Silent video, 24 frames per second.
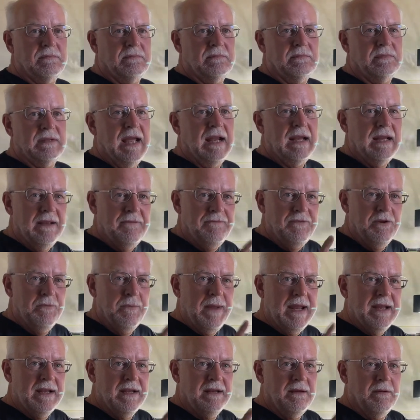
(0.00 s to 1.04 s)
that if you
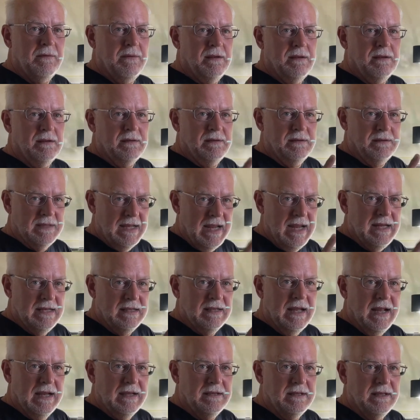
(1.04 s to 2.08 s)
make a tank
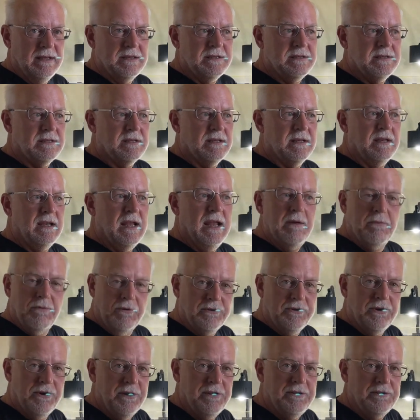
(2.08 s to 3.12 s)
like this, it will
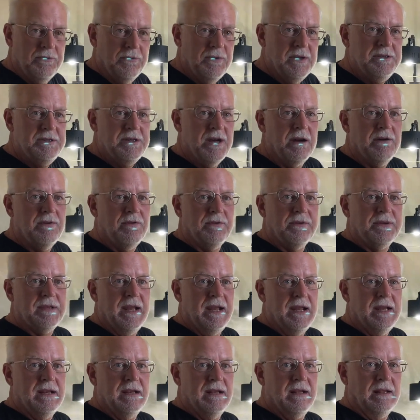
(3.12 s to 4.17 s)
turn into a jungle tank,